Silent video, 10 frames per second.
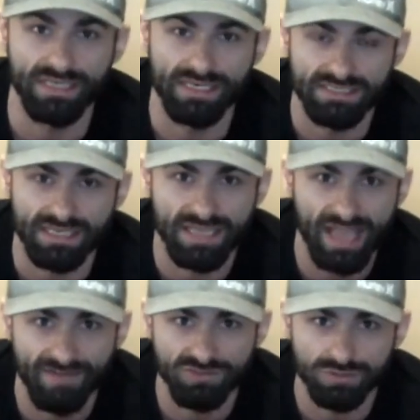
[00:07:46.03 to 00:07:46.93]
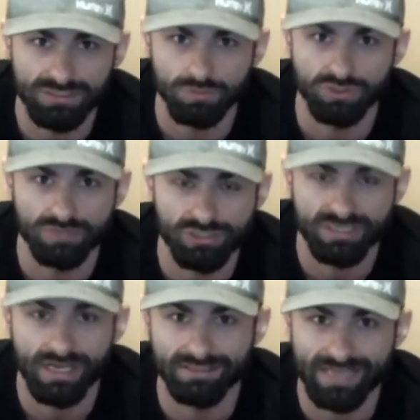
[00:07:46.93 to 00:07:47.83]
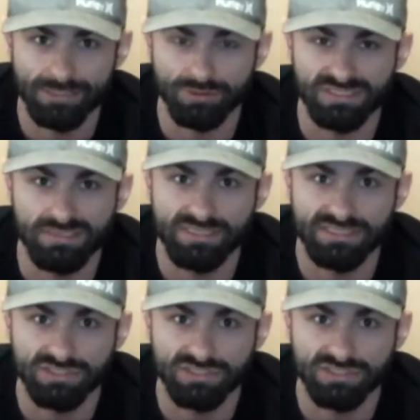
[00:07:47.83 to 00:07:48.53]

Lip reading: is a calf stretch. We're stretching out gastrocnemius and